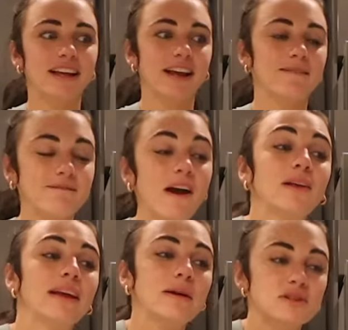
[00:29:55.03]
Like I
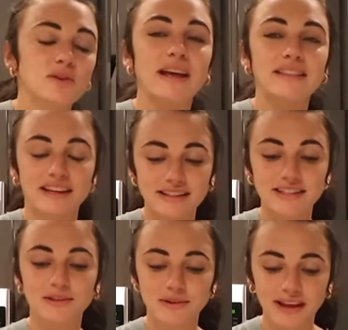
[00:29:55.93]
felt like it was the right thing
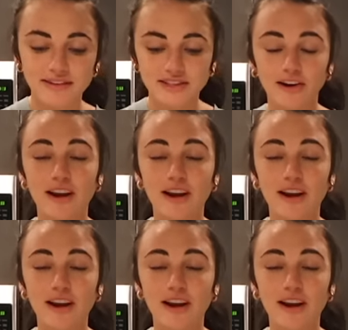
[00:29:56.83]
to do to give it to her,